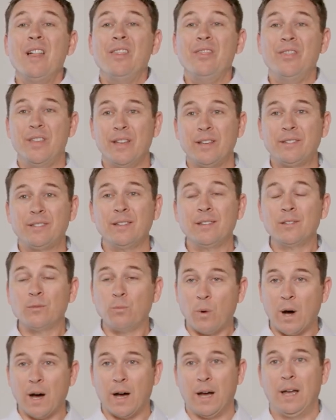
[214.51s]
This is
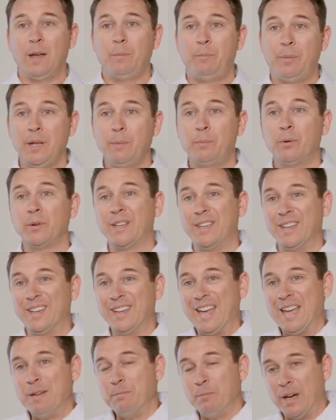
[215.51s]
why people
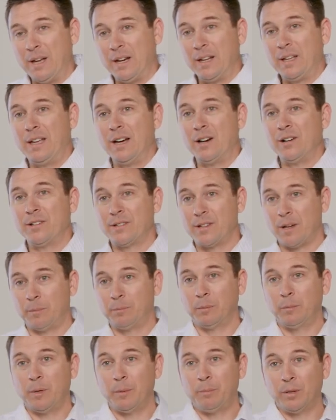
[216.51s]
get a Medicare
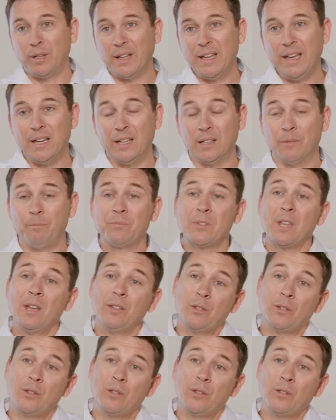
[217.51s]
Supplement Plan.